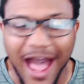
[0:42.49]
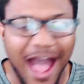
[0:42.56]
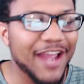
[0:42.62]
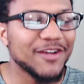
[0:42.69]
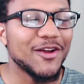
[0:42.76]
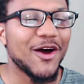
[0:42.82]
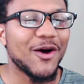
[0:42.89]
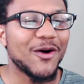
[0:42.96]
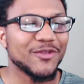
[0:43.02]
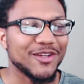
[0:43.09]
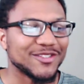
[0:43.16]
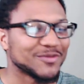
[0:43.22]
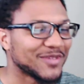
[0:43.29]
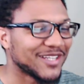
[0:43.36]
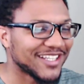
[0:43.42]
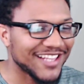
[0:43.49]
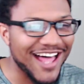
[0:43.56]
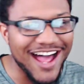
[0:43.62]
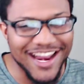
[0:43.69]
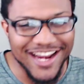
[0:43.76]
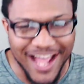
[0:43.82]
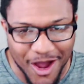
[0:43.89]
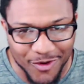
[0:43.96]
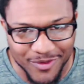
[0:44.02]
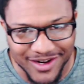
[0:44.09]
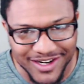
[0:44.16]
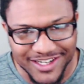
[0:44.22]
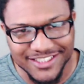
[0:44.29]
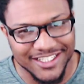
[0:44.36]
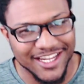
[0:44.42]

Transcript: I know there's been a lot of outrage,